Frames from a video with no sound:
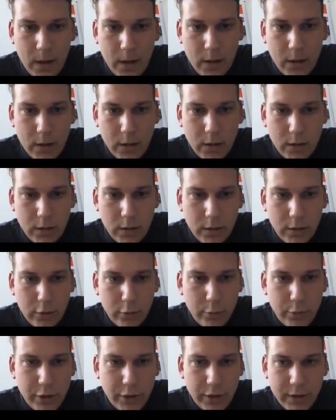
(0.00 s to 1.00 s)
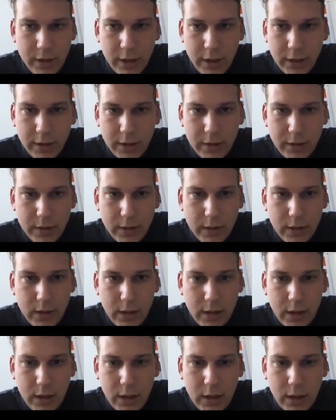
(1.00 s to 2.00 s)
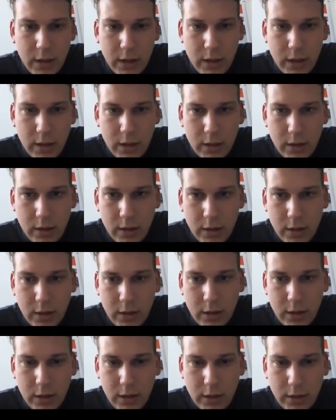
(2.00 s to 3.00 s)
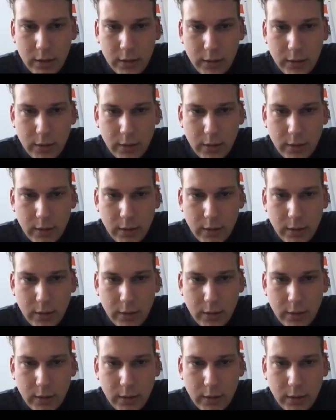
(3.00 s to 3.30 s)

objects like this, and